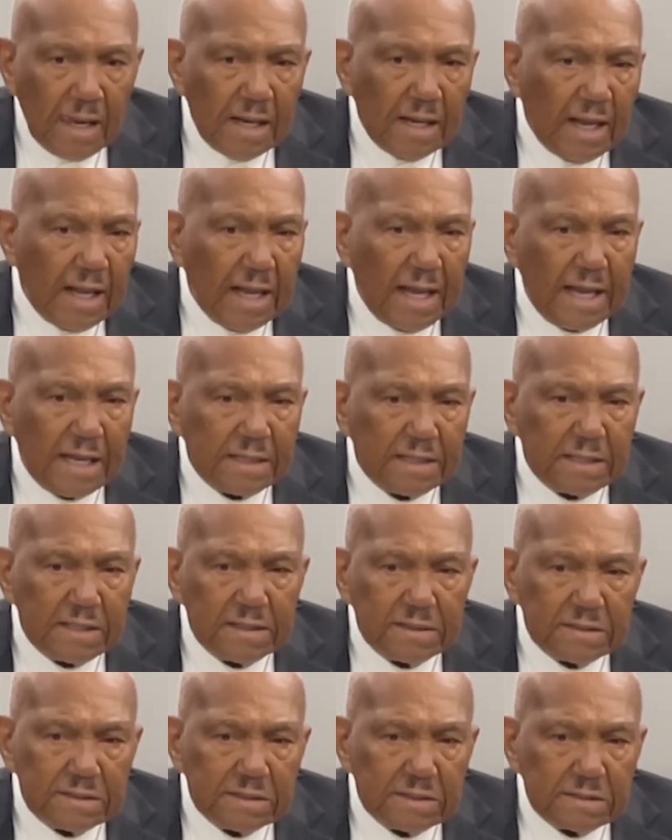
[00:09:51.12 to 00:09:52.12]

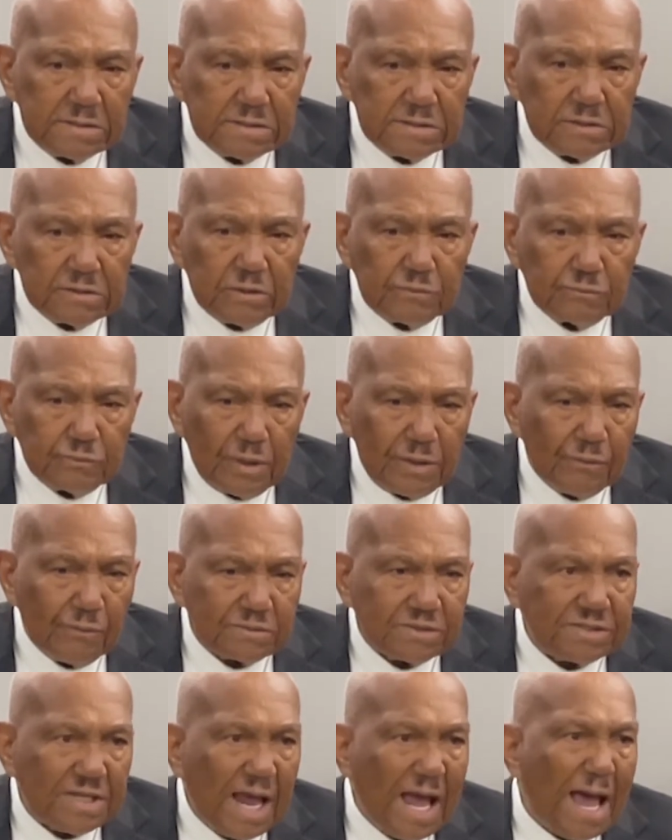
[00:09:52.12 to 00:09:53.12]
And when it
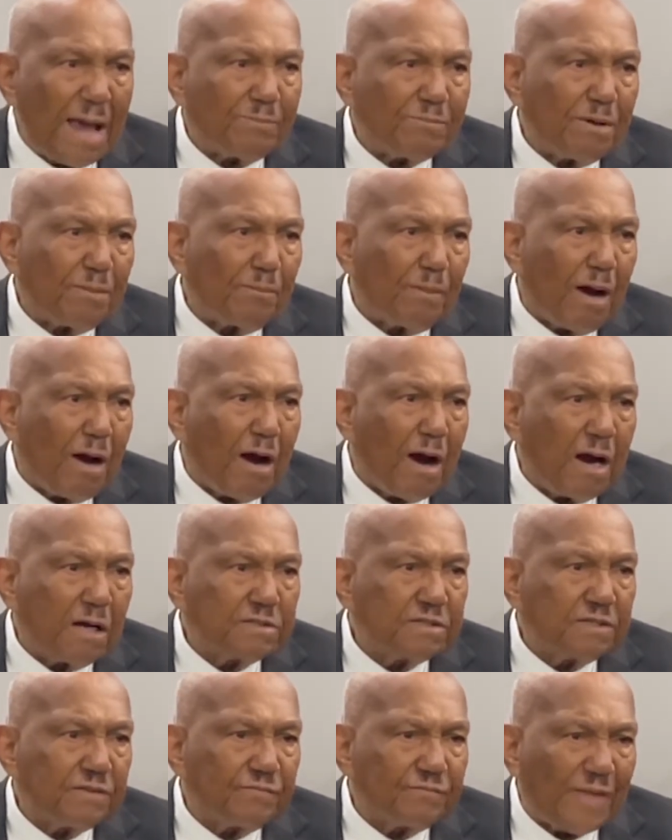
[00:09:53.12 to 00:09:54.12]
was time to
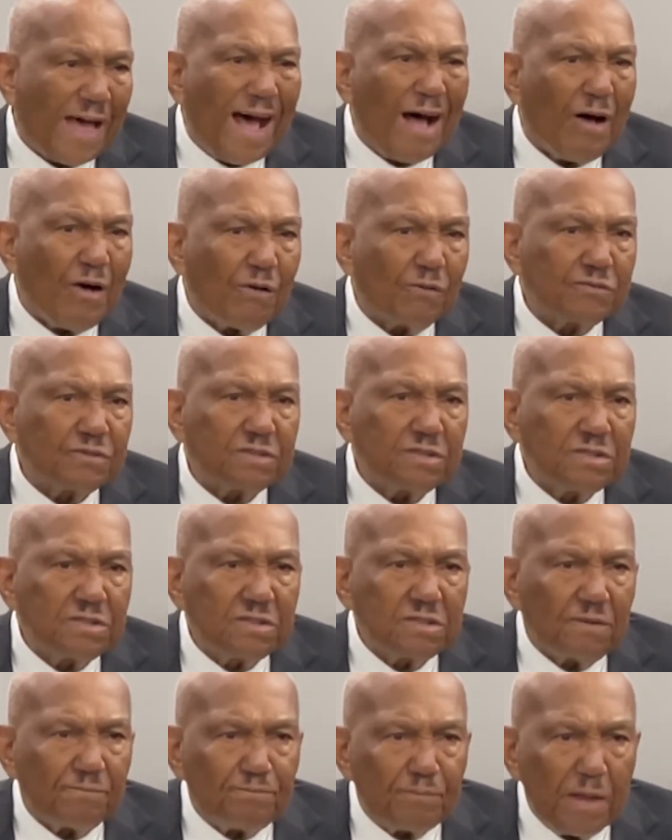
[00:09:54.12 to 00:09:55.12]
march,
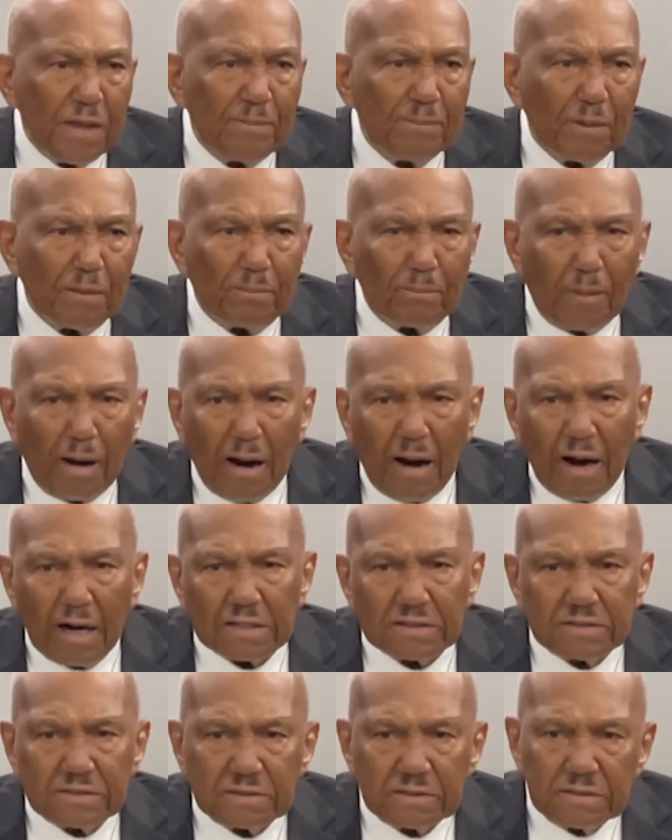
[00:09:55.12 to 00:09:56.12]
thousands of people
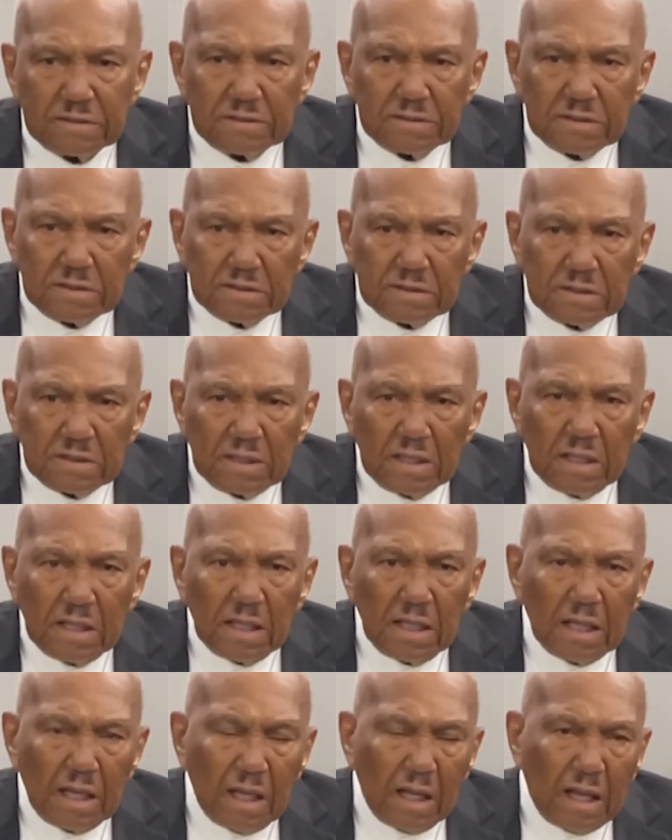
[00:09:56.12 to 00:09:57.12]
marched
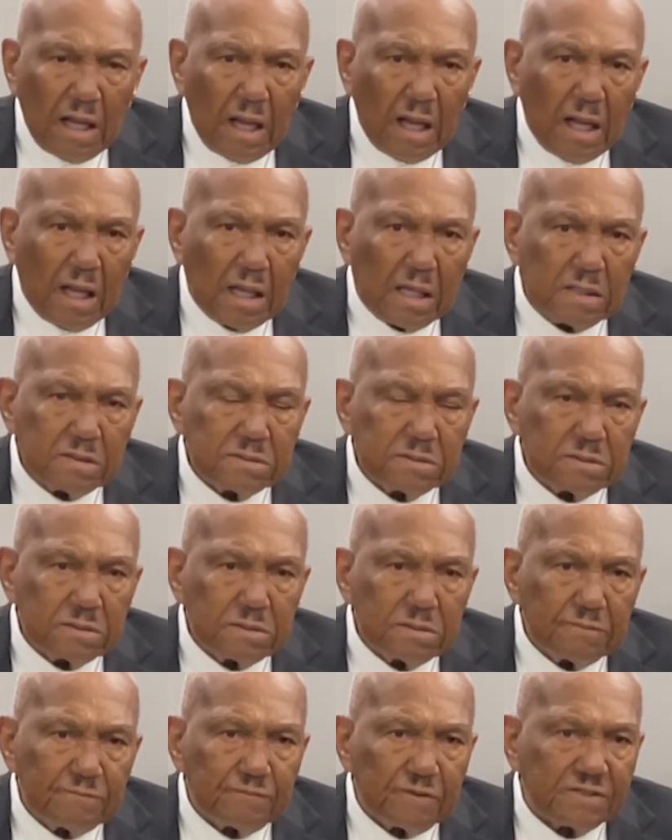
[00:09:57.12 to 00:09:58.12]

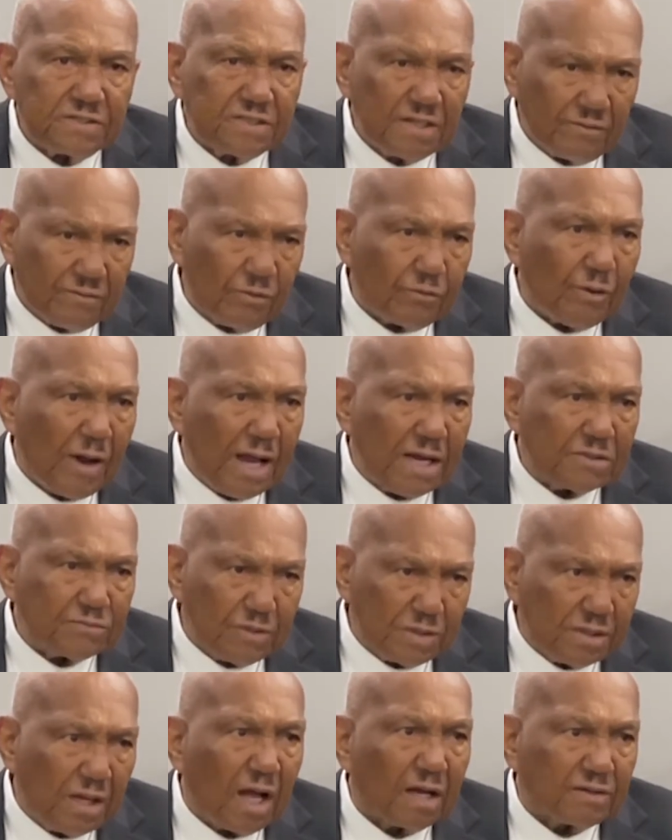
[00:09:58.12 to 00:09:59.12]
for civil rights
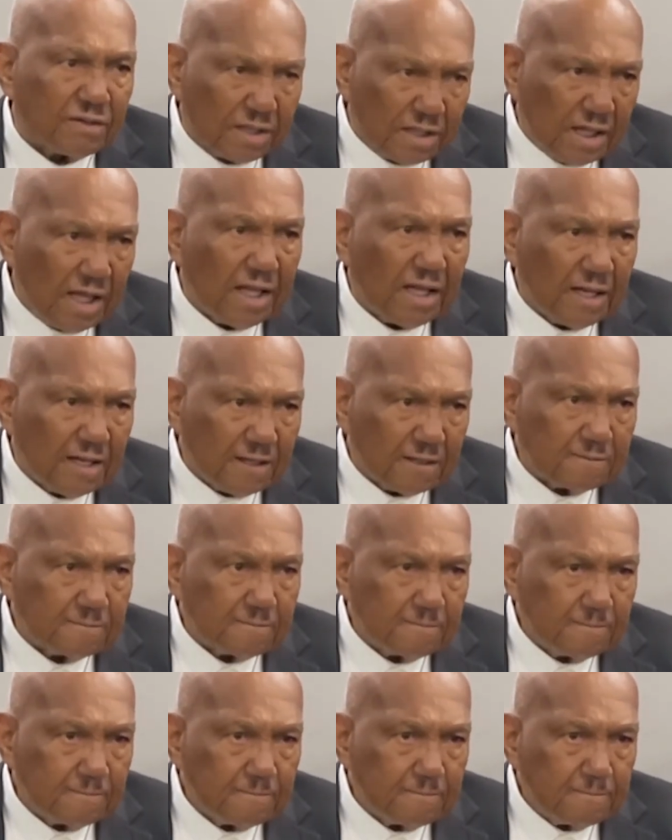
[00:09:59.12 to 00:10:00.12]
for Dr. King.
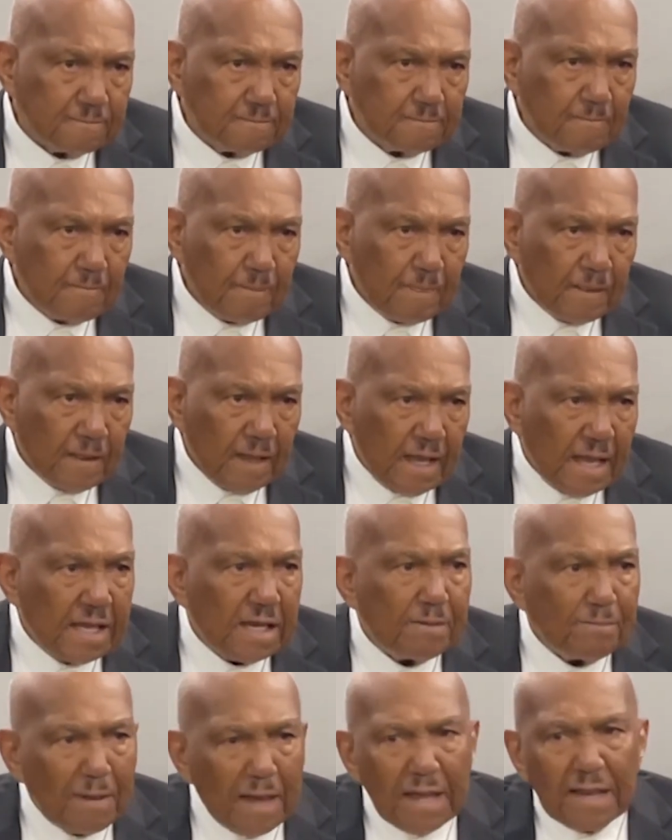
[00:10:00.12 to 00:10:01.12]
And
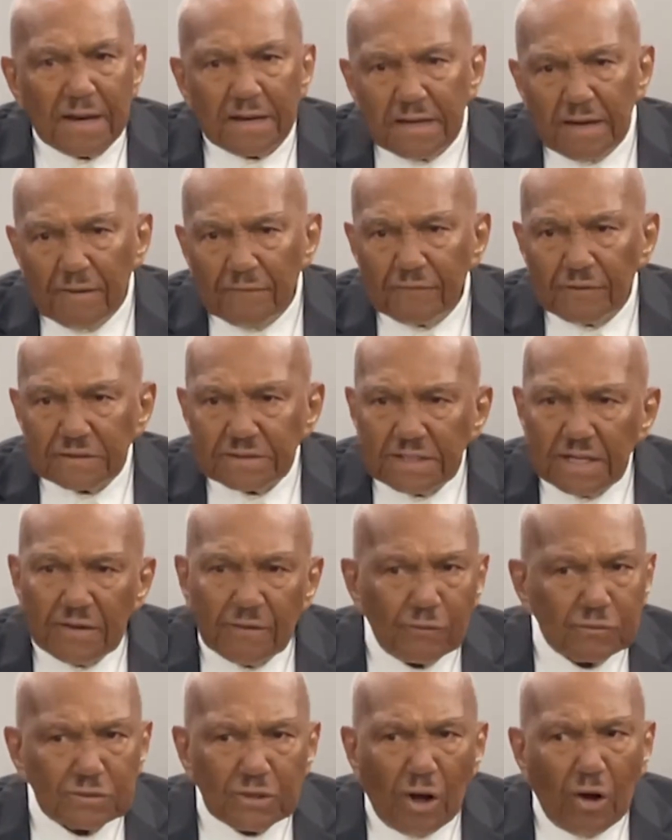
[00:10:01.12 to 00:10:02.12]
it made a difference, it
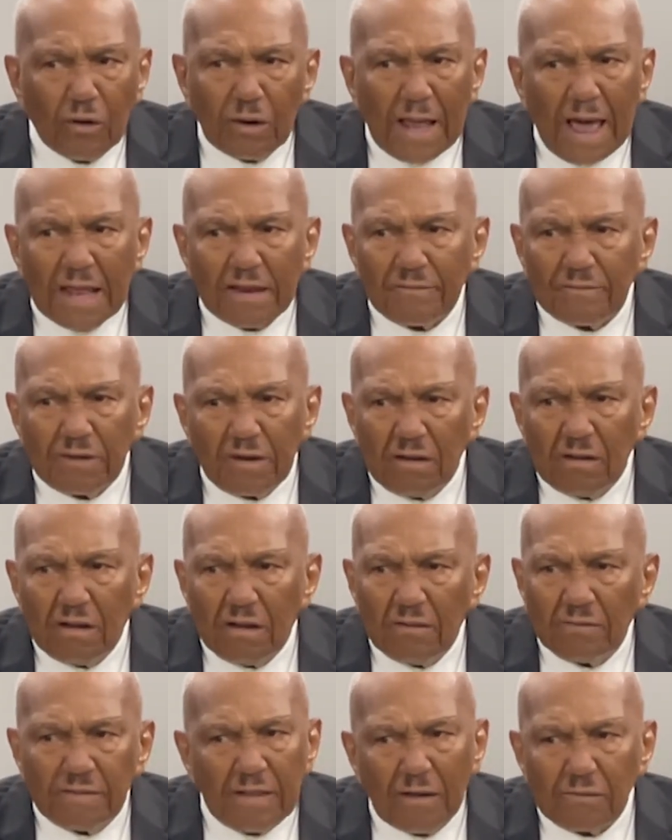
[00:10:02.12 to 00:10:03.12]
was all out of
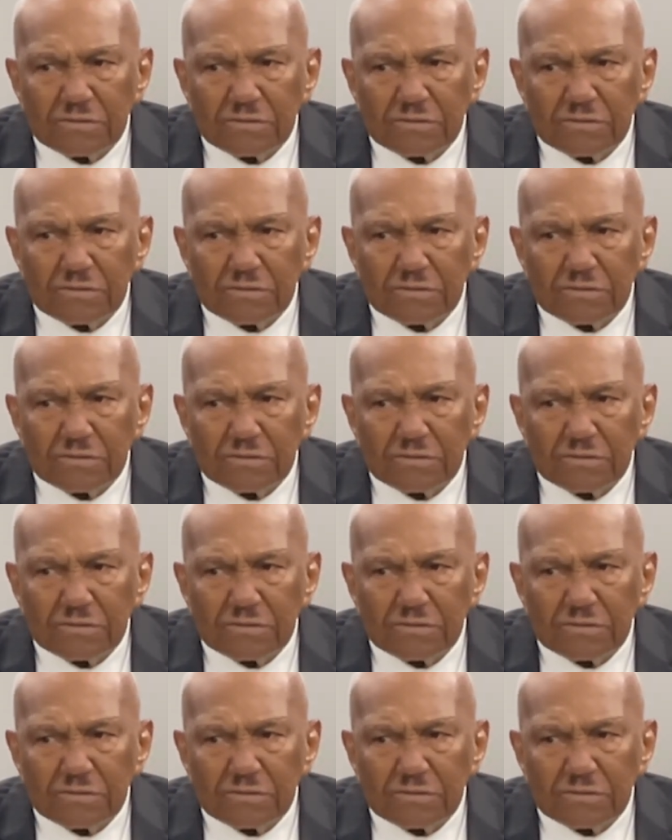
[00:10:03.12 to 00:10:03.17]
love. There